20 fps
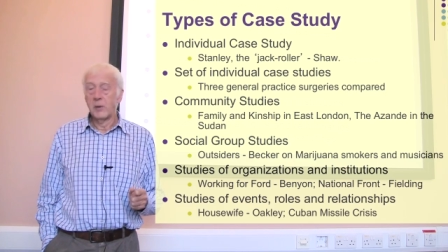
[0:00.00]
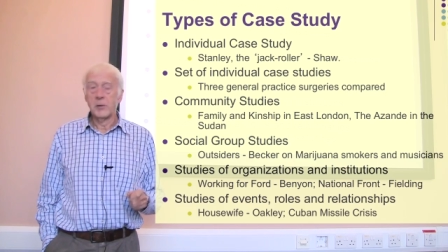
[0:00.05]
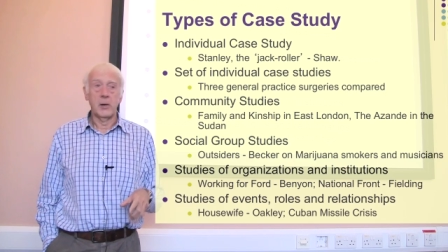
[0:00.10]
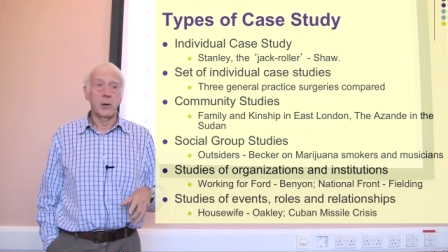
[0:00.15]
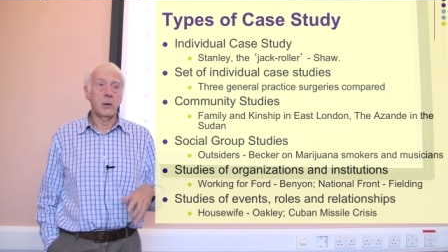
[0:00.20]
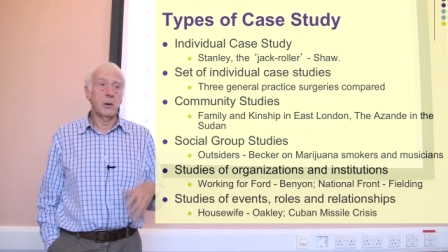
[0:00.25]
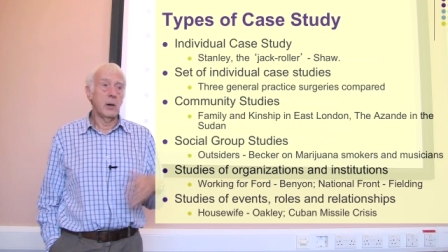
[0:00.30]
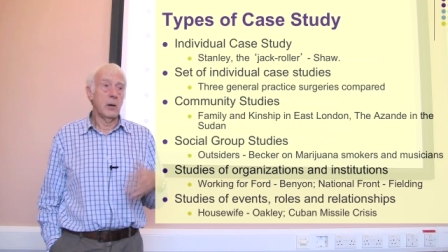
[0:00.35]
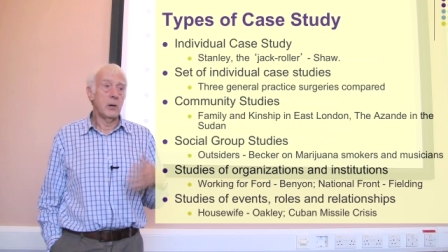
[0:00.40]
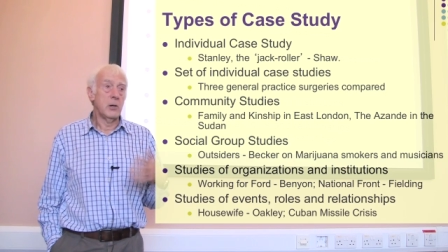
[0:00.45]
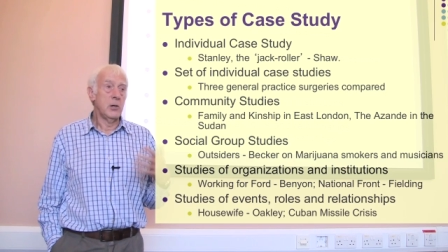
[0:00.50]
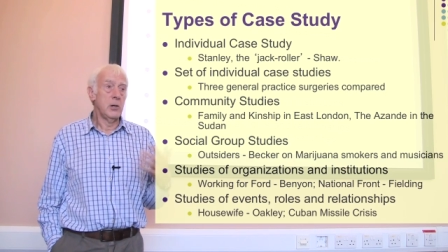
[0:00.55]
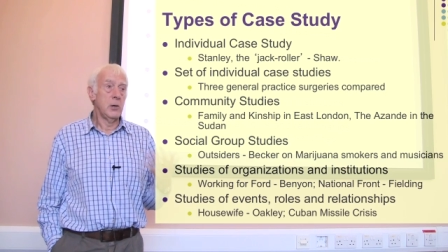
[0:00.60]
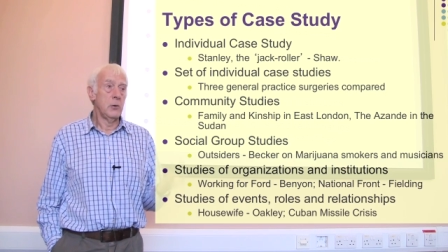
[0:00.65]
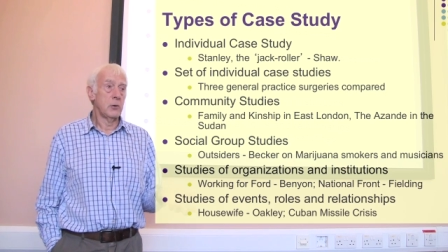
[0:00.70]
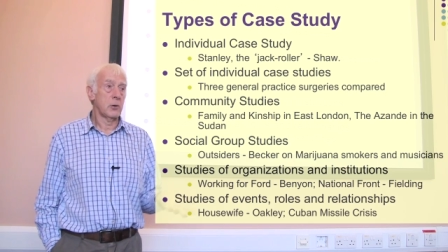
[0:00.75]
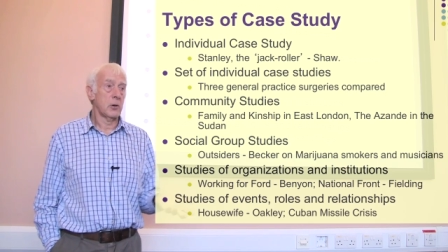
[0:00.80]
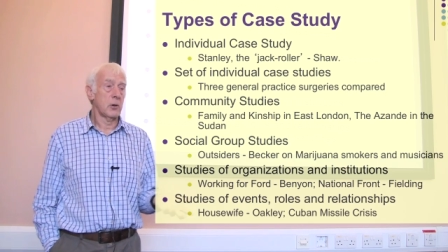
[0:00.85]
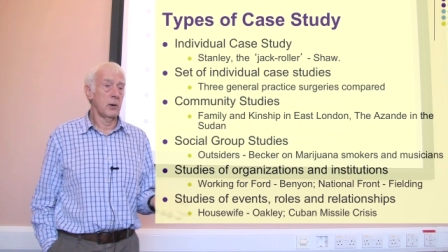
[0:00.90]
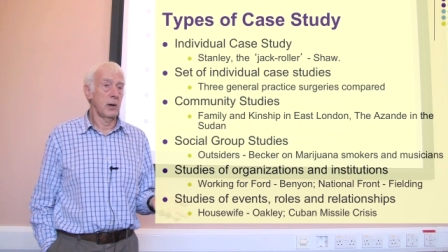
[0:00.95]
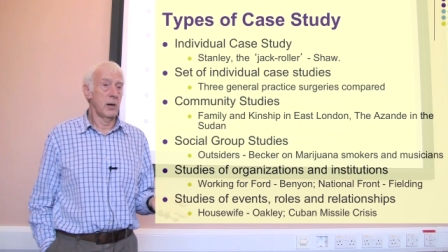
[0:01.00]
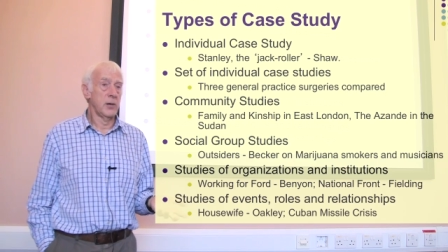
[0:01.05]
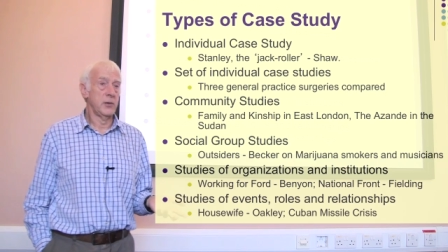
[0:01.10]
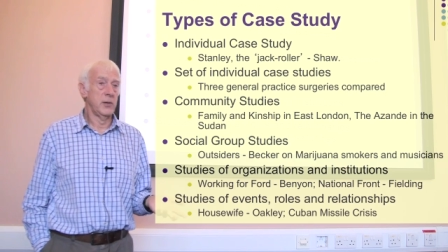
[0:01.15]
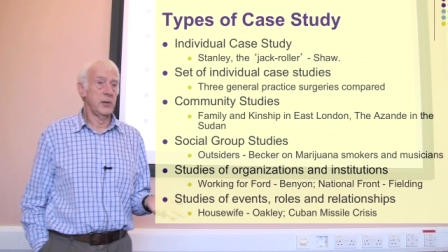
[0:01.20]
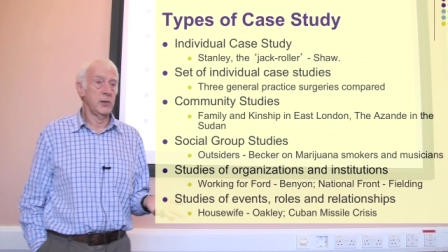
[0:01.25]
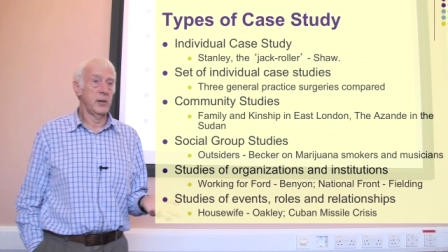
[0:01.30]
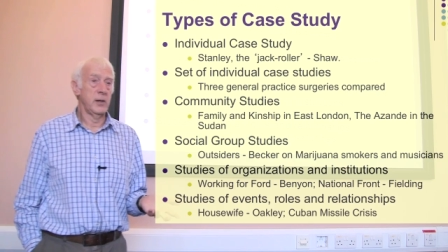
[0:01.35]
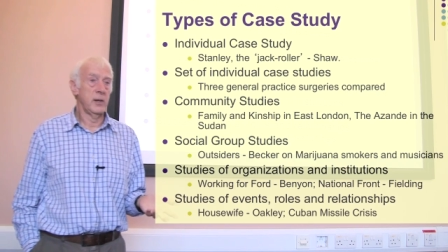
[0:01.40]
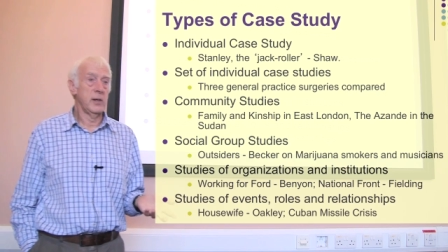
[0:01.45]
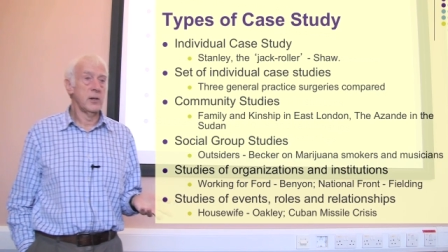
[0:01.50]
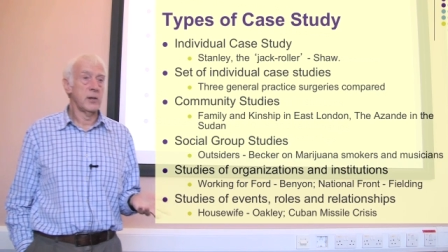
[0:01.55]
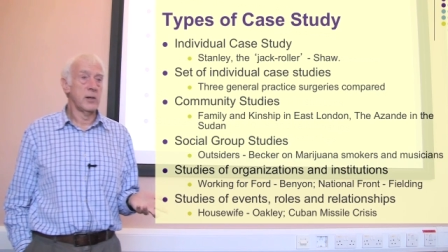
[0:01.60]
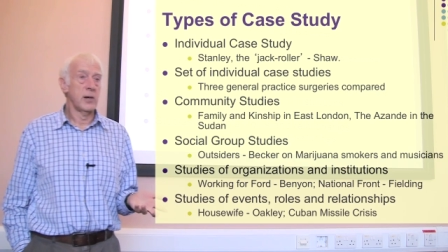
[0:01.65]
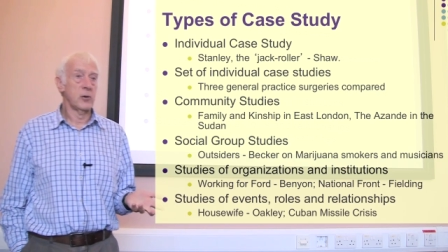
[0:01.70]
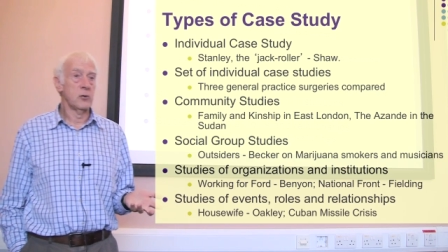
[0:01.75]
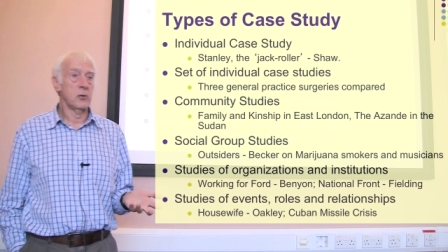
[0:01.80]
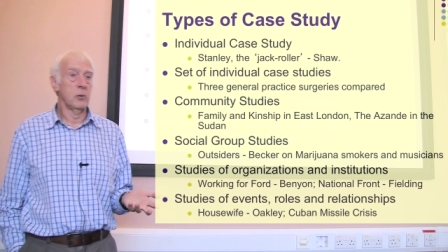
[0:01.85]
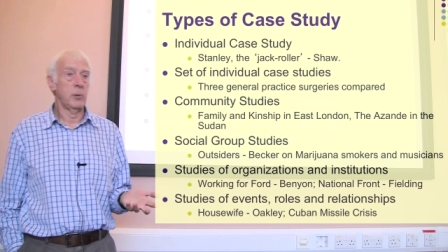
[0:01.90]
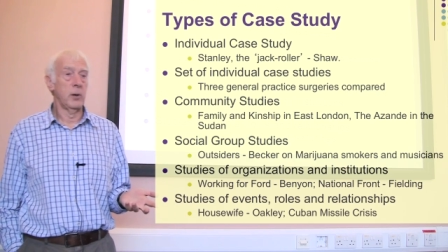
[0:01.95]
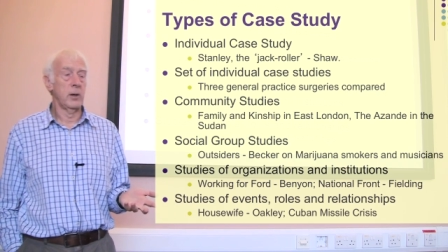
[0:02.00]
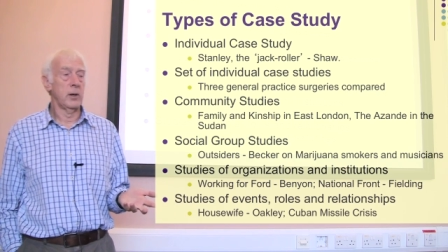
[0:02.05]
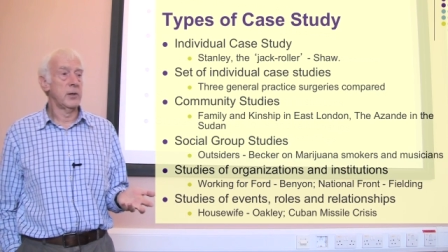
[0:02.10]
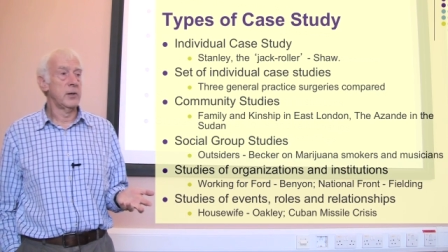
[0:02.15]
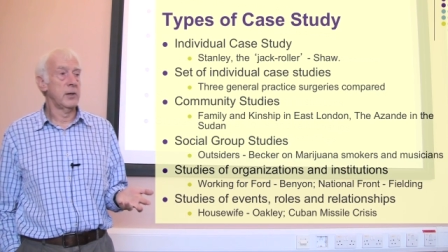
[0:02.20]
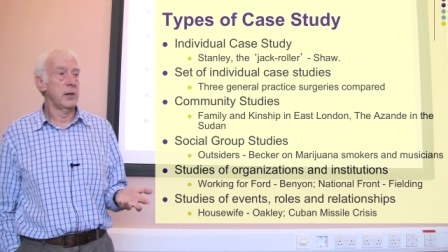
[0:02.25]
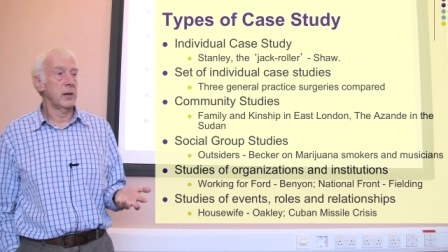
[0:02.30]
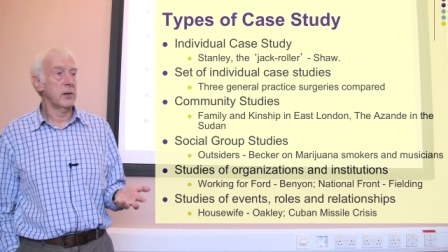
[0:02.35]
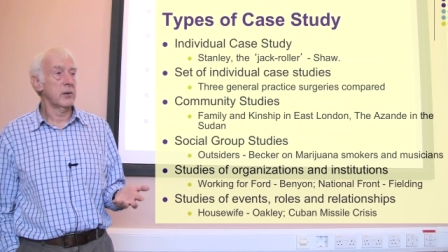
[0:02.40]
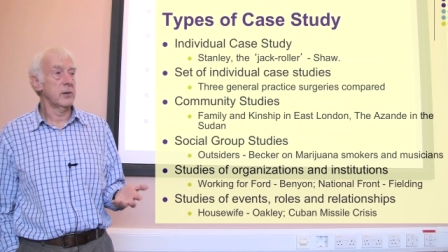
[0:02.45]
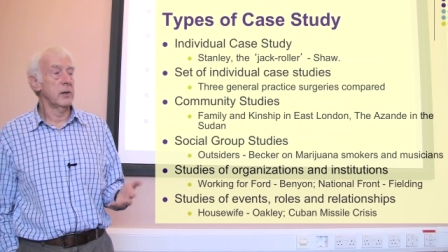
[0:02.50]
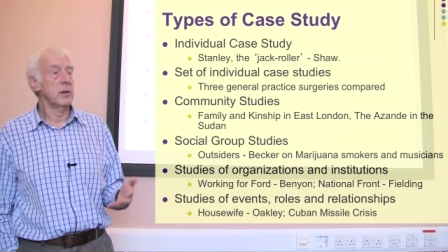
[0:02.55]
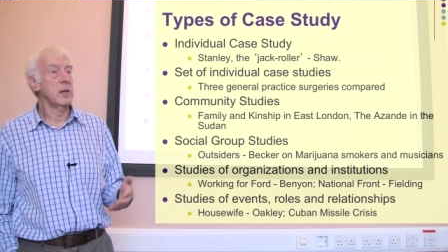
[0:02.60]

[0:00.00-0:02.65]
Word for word: So a huge crisis in international politics,